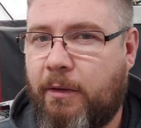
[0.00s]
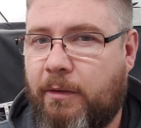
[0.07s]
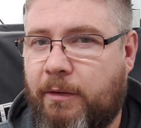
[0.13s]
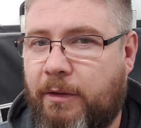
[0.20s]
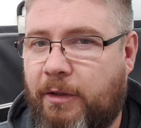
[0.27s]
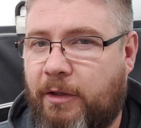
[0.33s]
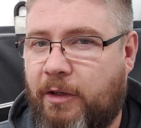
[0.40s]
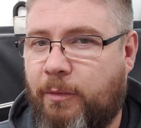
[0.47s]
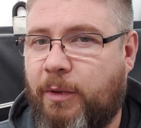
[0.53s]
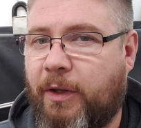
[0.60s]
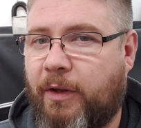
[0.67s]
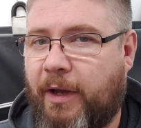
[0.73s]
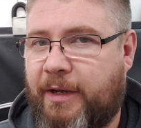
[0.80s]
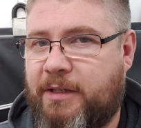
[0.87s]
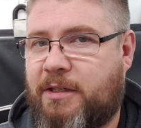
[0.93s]
You need to be able
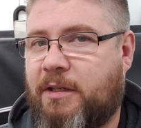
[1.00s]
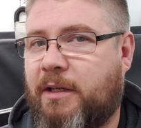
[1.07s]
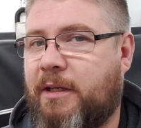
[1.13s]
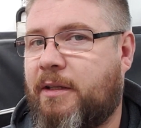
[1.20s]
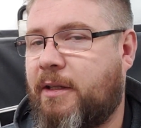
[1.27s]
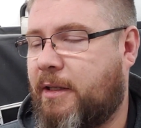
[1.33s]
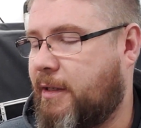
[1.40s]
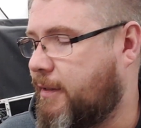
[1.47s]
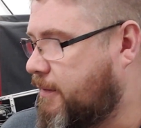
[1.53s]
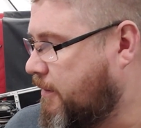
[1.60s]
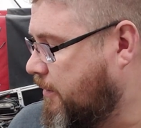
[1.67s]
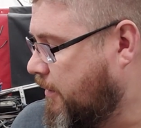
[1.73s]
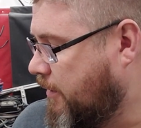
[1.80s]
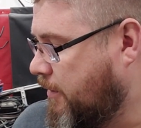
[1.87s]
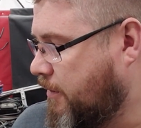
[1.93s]
to isolate the heat.
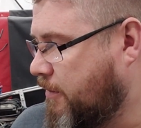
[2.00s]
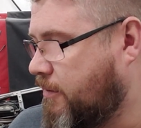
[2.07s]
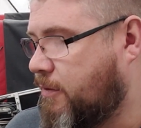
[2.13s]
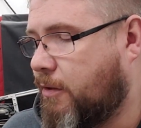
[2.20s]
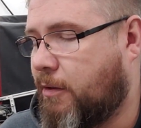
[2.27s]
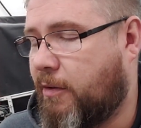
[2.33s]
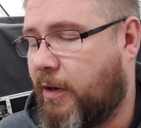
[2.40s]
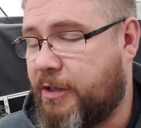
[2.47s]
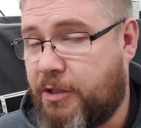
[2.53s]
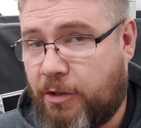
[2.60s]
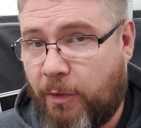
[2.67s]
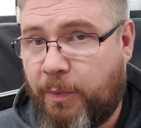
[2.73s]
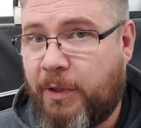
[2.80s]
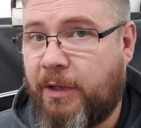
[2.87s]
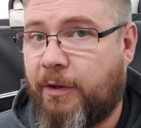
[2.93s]
So a
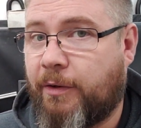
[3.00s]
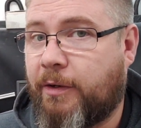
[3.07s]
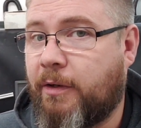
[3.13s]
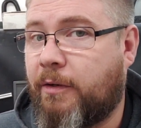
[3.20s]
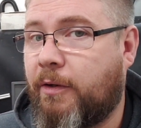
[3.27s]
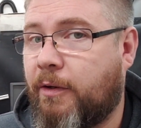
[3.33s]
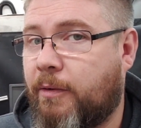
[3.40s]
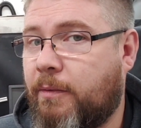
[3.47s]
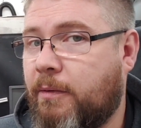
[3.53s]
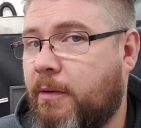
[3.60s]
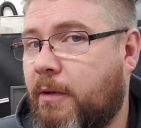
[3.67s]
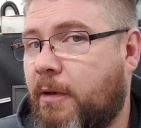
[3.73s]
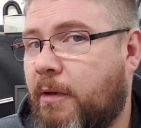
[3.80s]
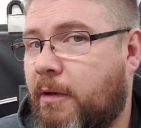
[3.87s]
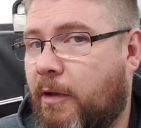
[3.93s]
strip heater could do,
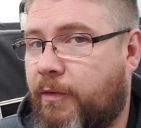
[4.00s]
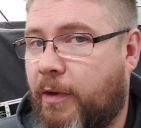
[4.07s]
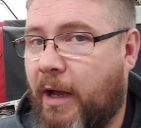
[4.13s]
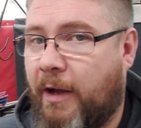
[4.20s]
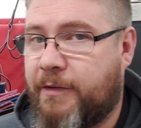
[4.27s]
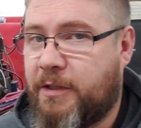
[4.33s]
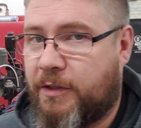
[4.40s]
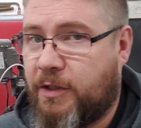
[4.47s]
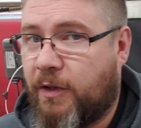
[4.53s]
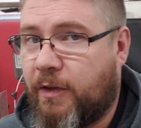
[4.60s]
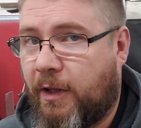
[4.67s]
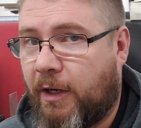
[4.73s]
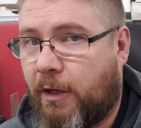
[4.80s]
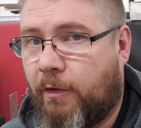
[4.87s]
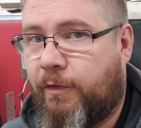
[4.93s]
if you have such a
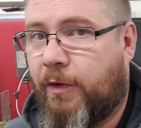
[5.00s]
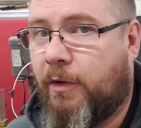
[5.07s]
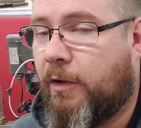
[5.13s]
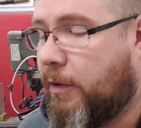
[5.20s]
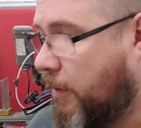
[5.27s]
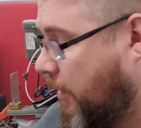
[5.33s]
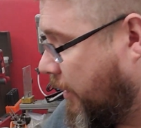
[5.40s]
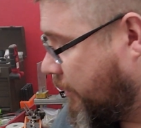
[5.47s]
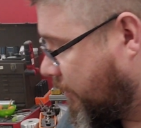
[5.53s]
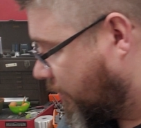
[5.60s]
thing, or if you're inclined